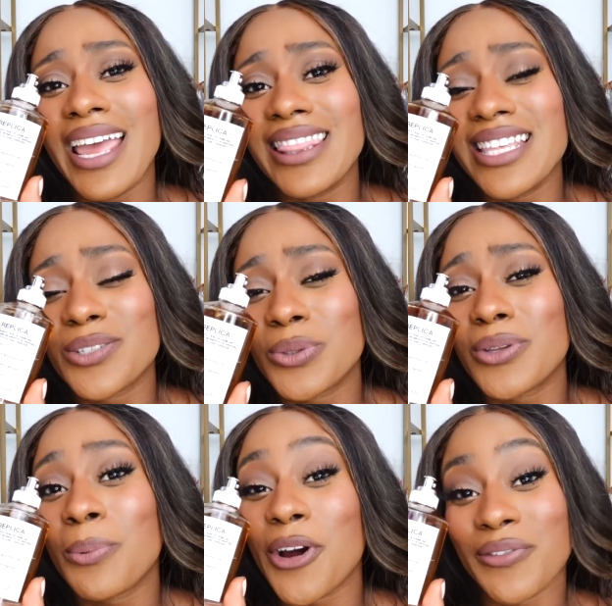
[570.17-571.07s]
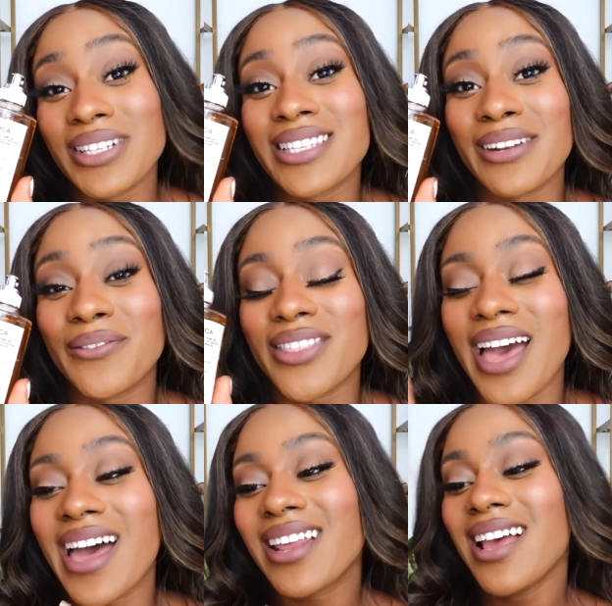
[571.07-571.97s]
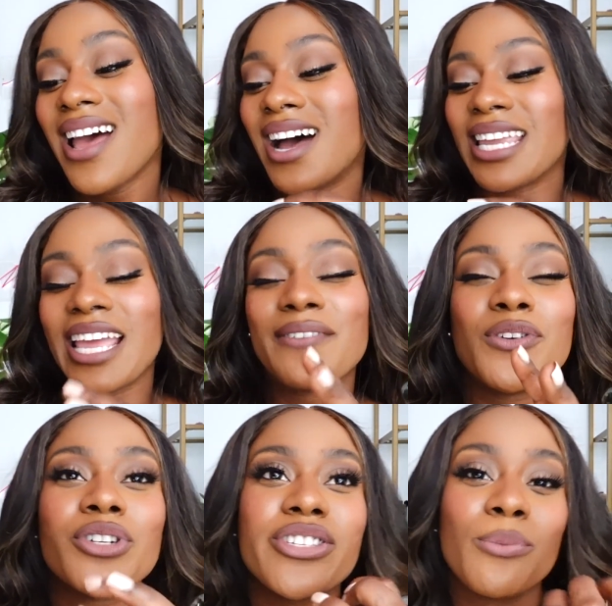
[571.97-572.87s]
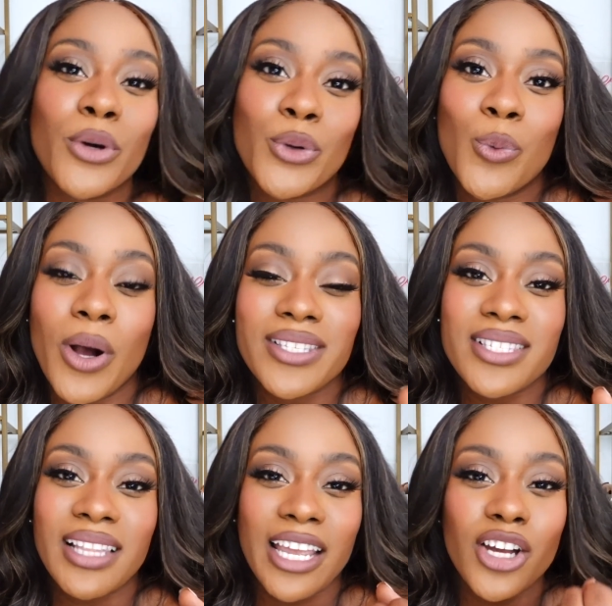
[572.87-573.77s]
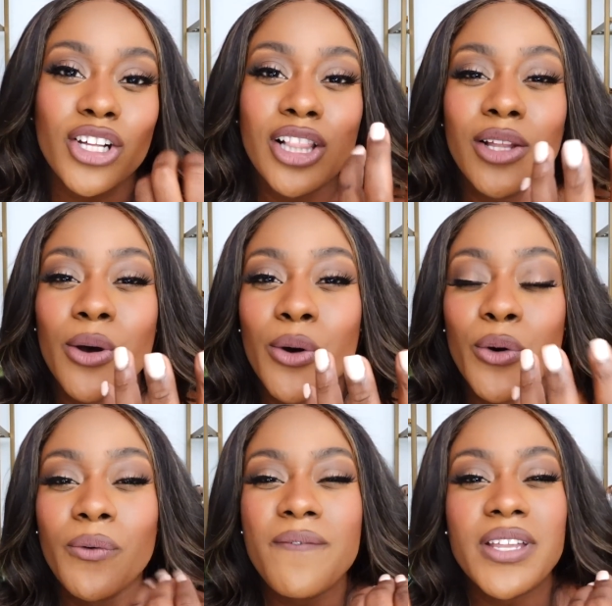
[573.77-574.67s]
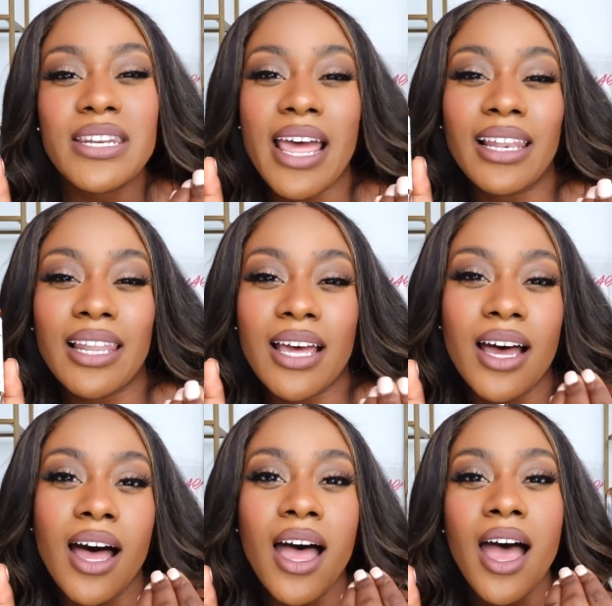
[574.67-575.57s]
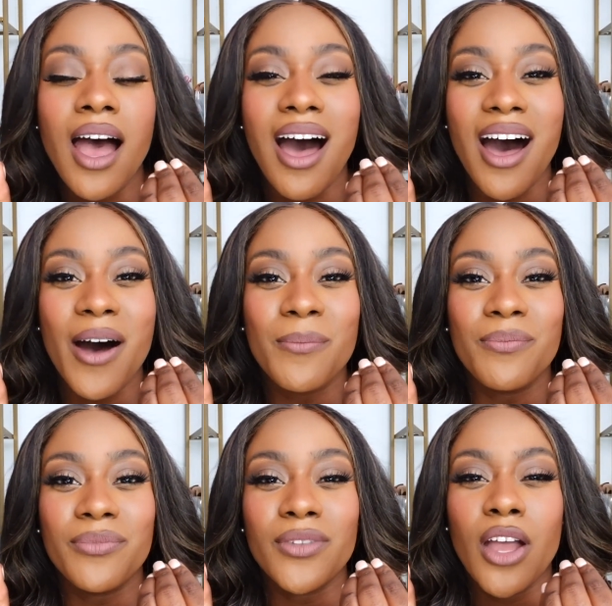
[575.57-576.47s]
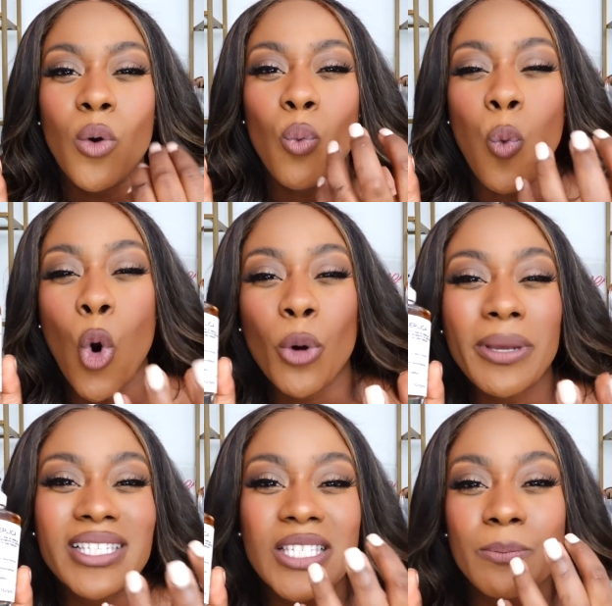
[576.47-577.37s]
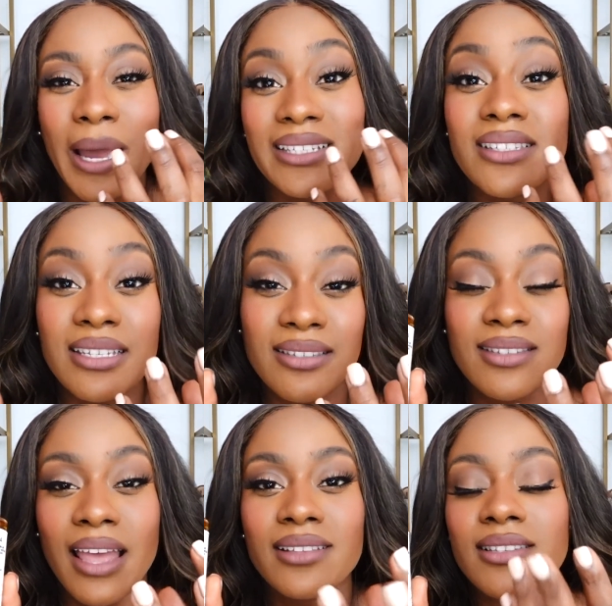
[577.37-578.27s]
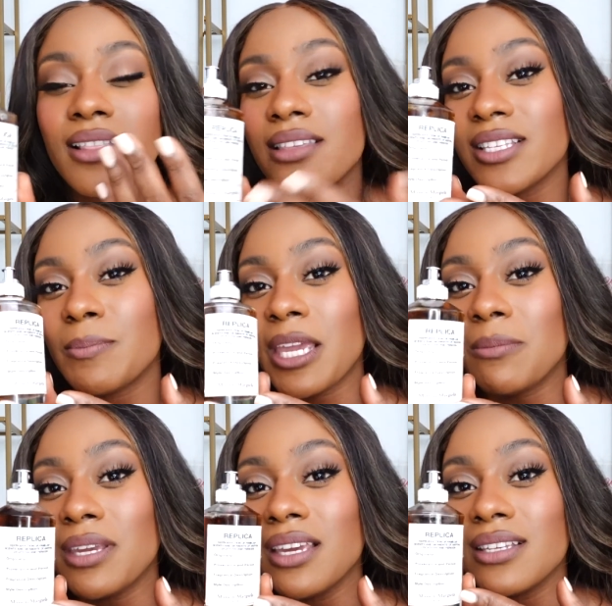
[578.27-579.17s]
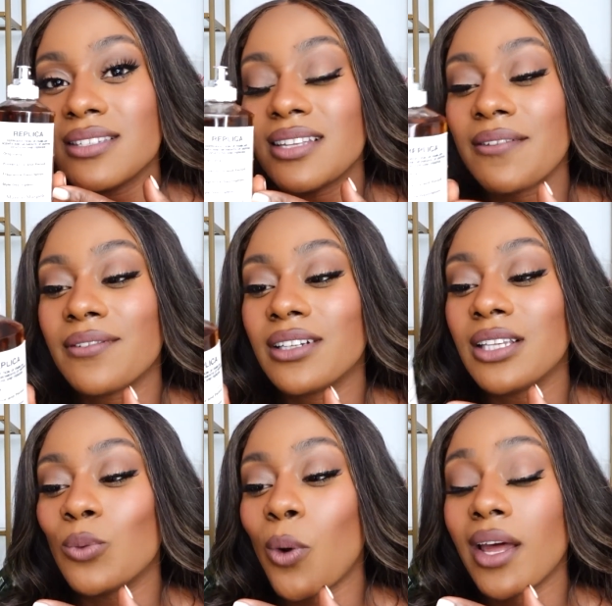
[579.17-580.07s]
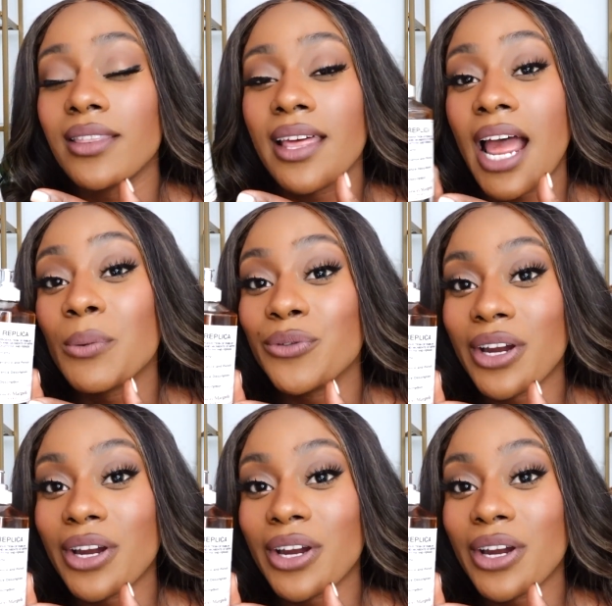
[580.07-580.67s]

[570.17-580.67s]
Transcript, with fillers: and this was the perfect scent for that. Again, if you're someone who wants like a clove, vanilla, um, warm and spicy scent, this baby is definitely one that I would